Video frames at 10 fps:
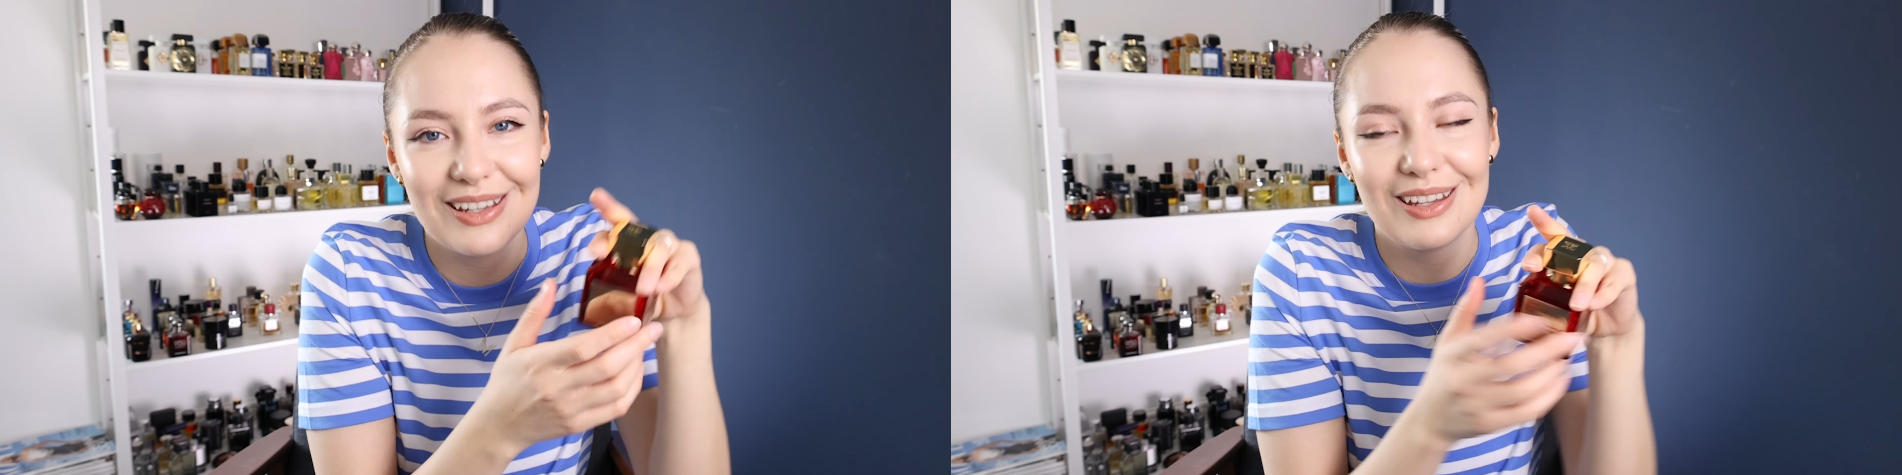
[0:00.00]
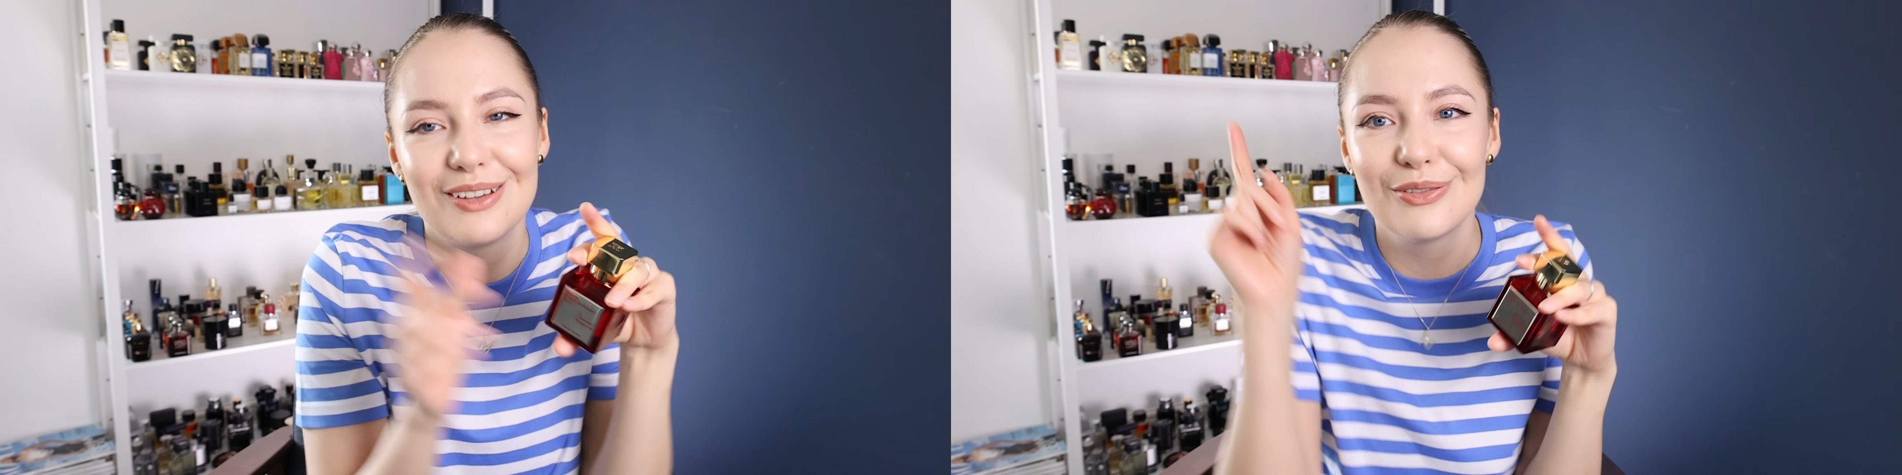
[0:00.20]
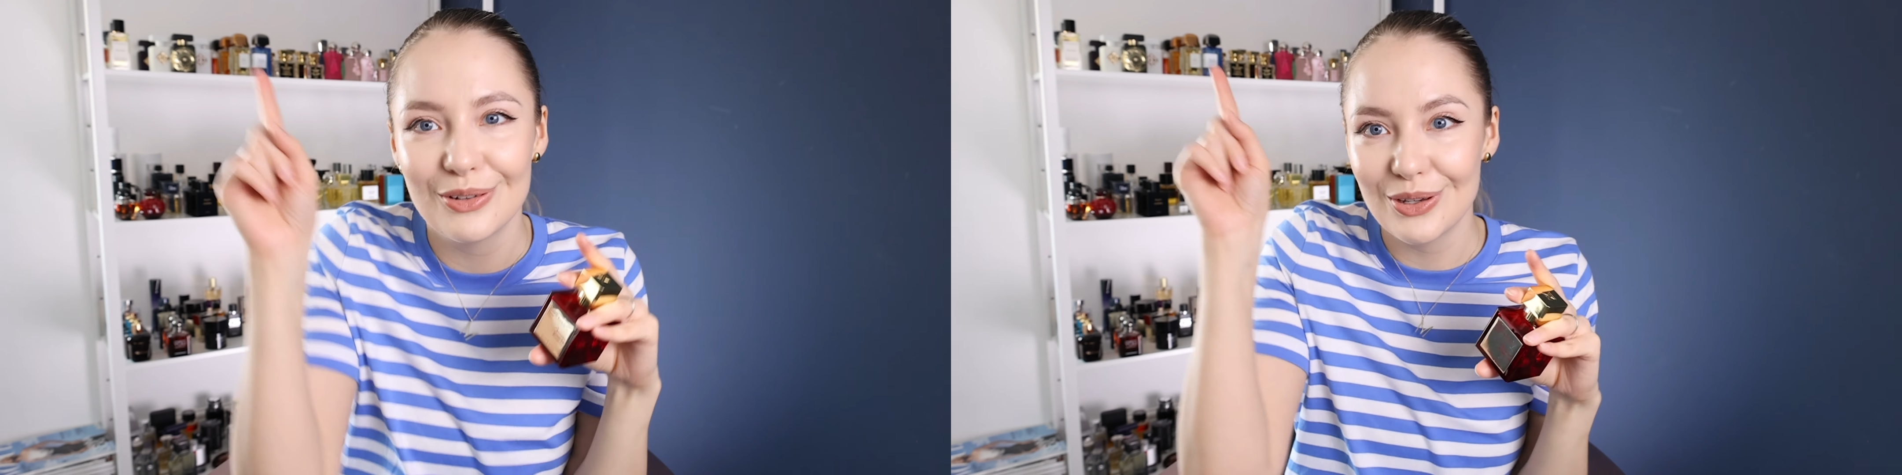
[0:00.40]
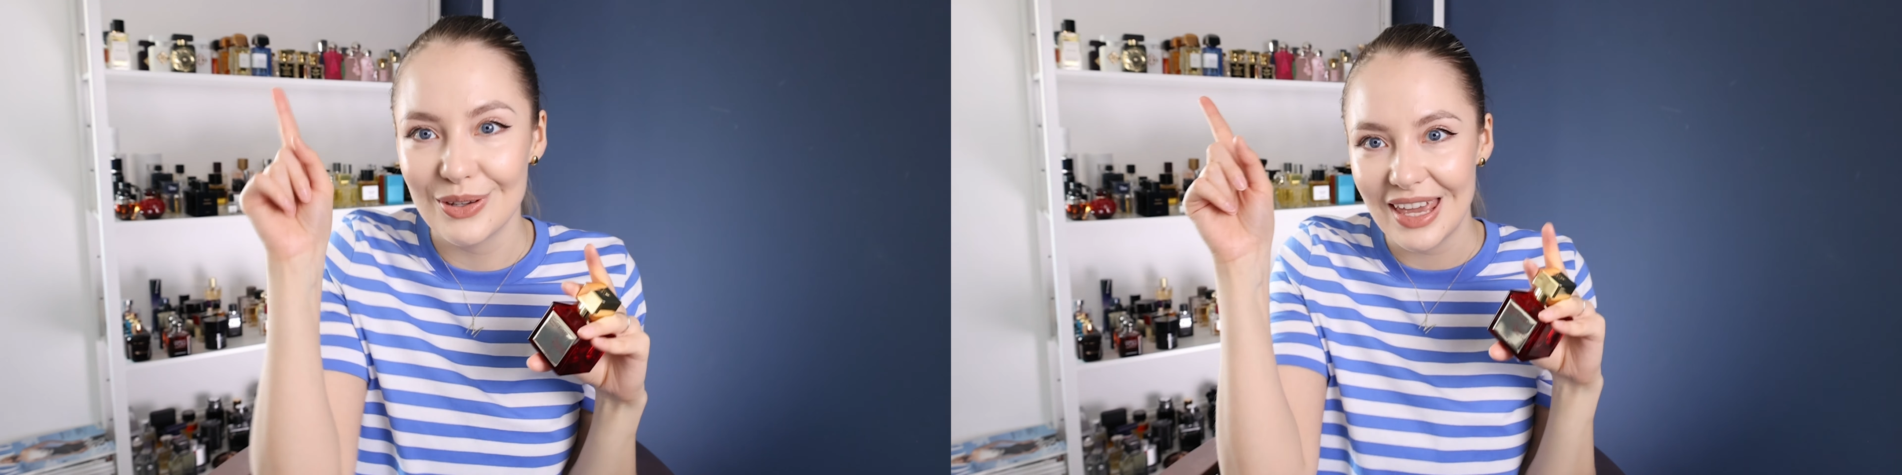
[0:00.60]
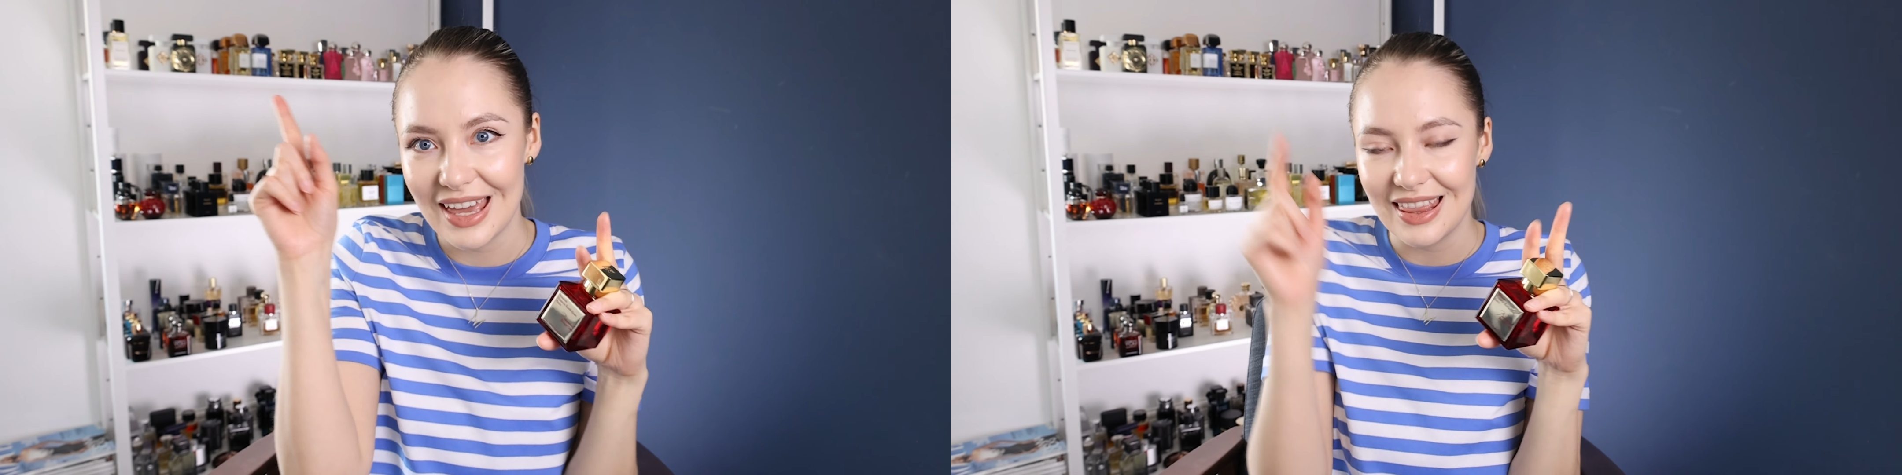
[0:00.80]
uh, for
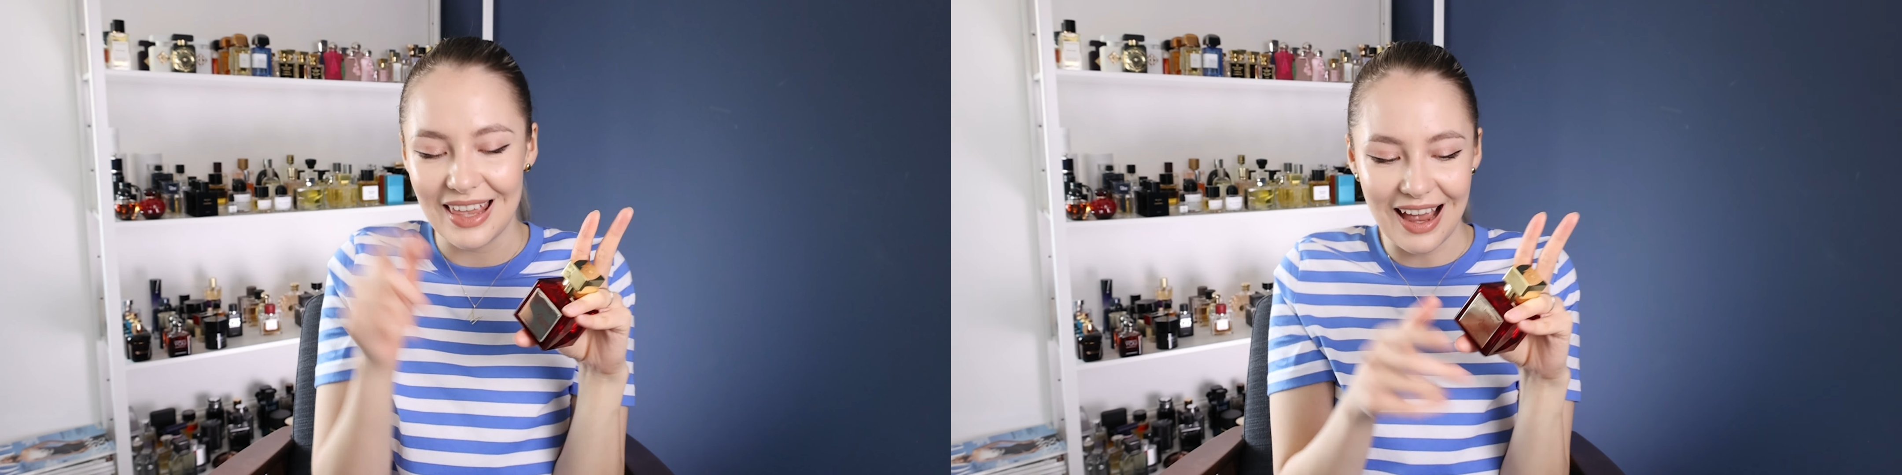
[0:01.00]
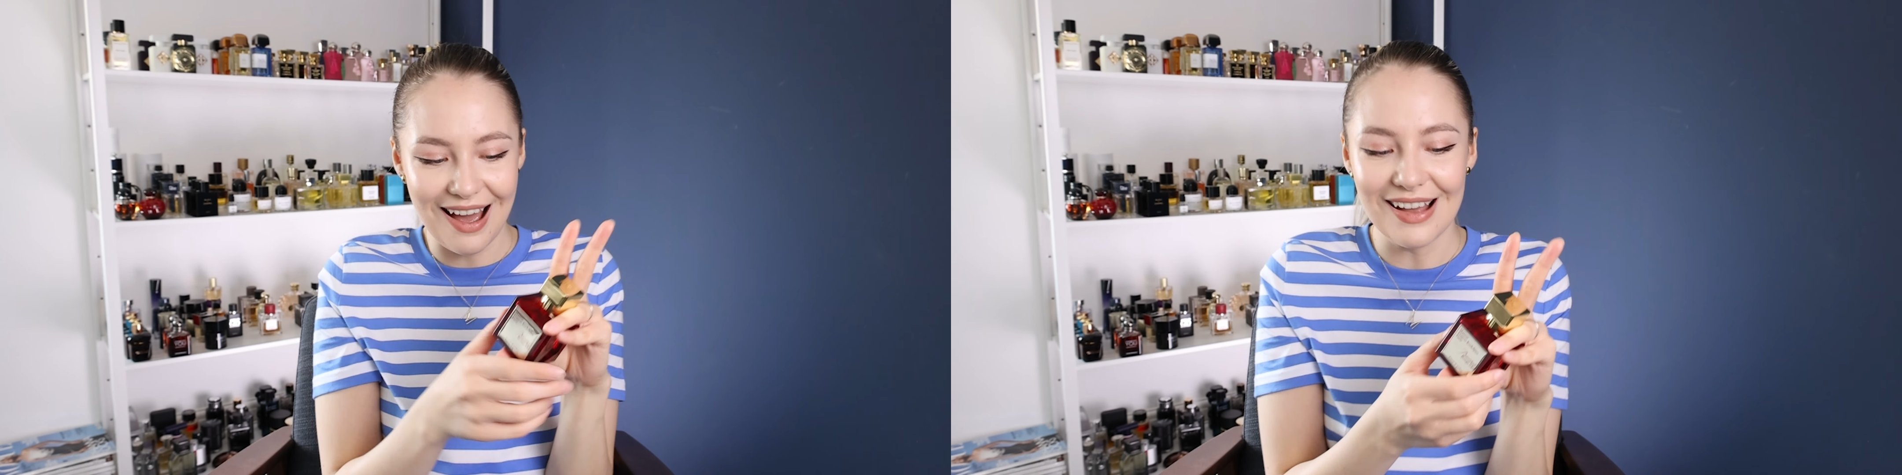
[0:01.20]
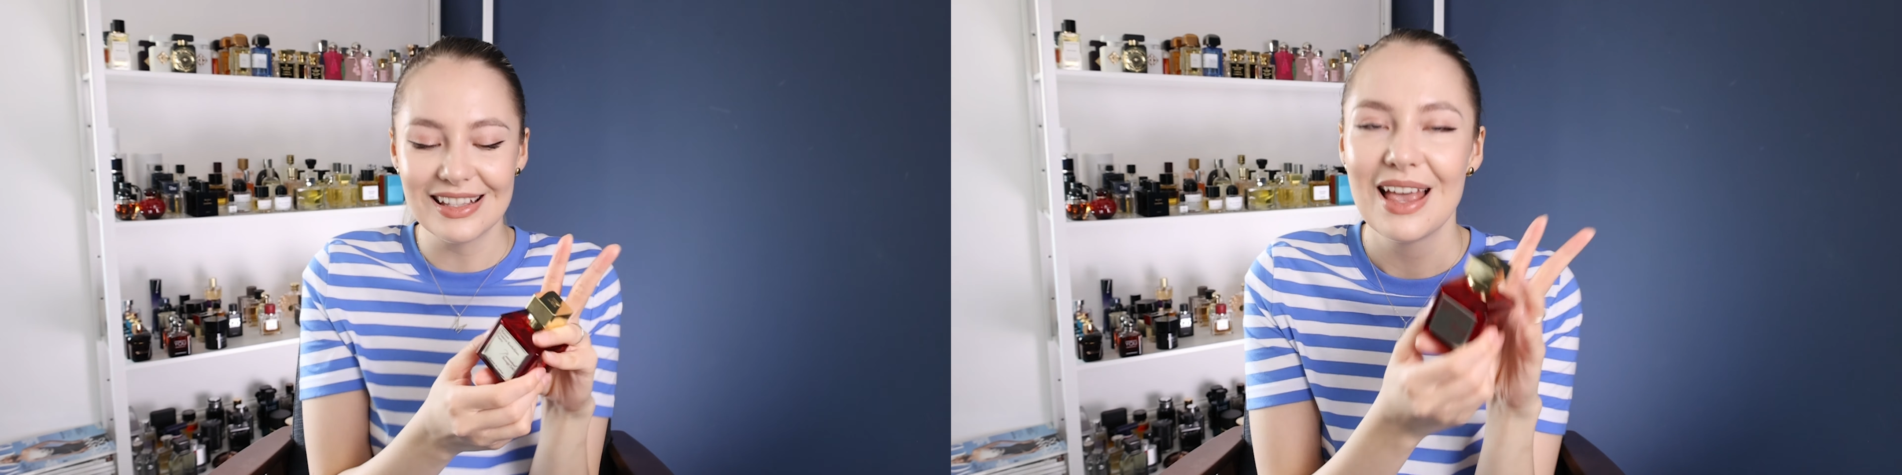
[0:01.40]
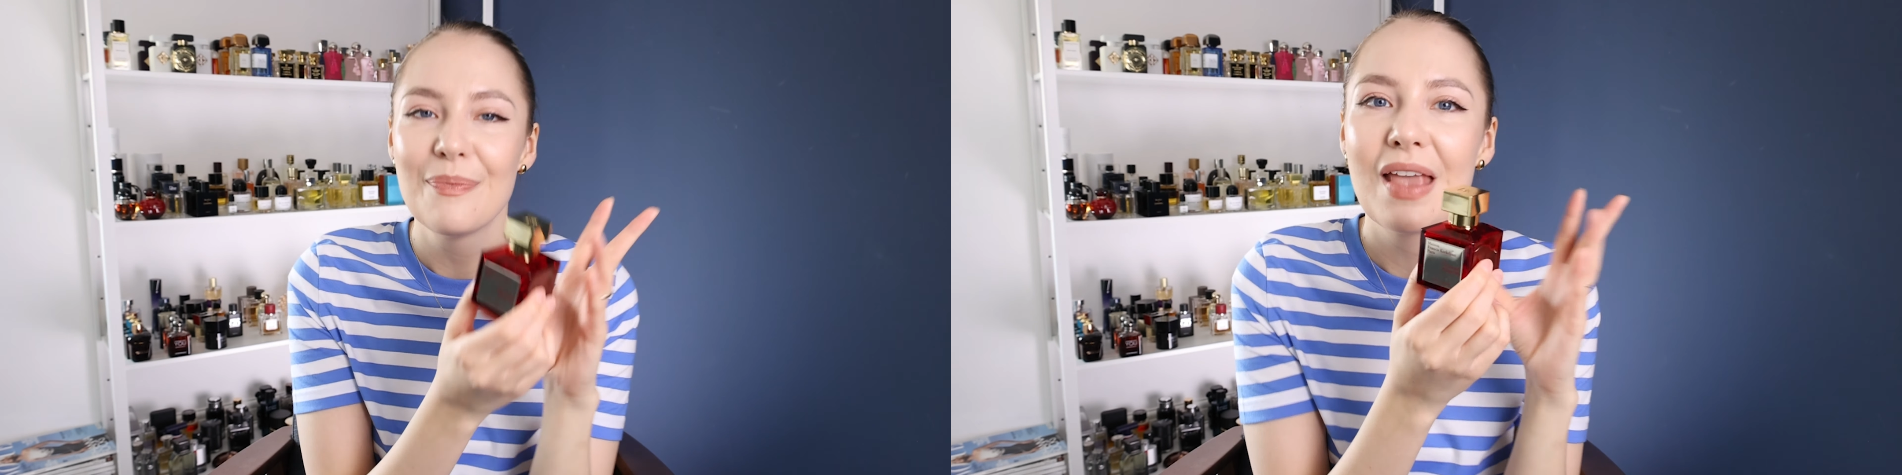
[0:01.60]
you here in the cards.